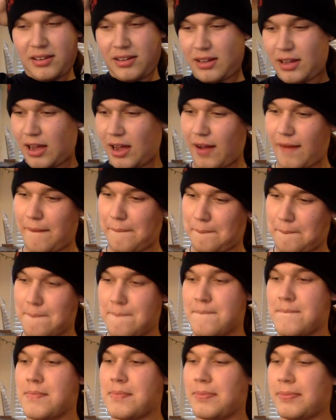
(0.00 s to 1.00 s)
Um,
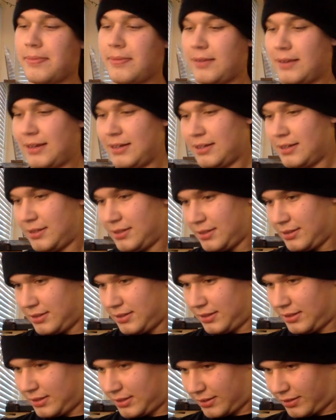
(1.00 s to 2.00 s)

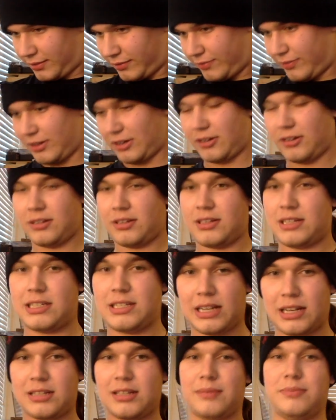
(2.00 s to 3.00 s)
figured
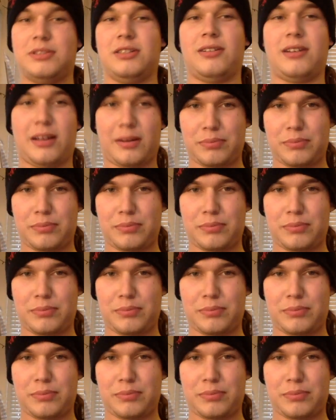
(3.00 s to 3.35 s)
since I'm doing